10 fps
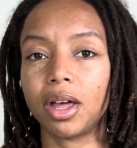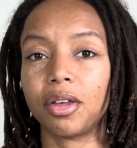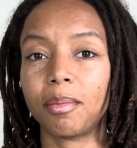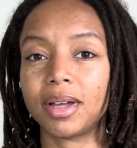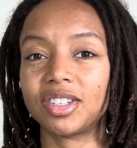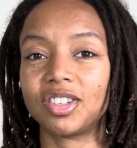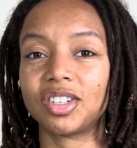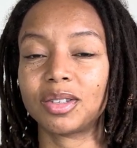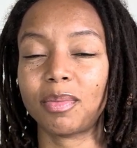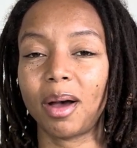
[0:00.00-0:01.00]
other
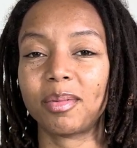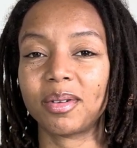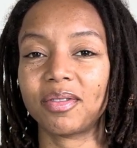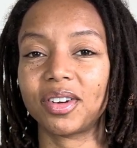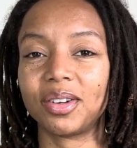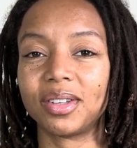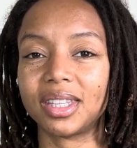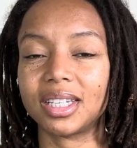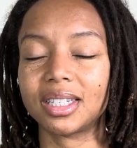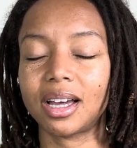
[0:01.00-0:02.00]
messages pop up for you at
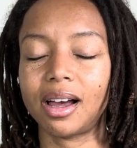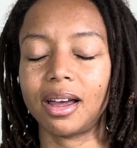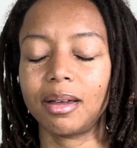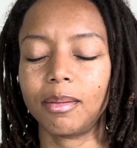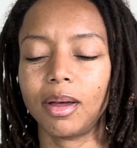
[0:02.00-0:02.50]
this time.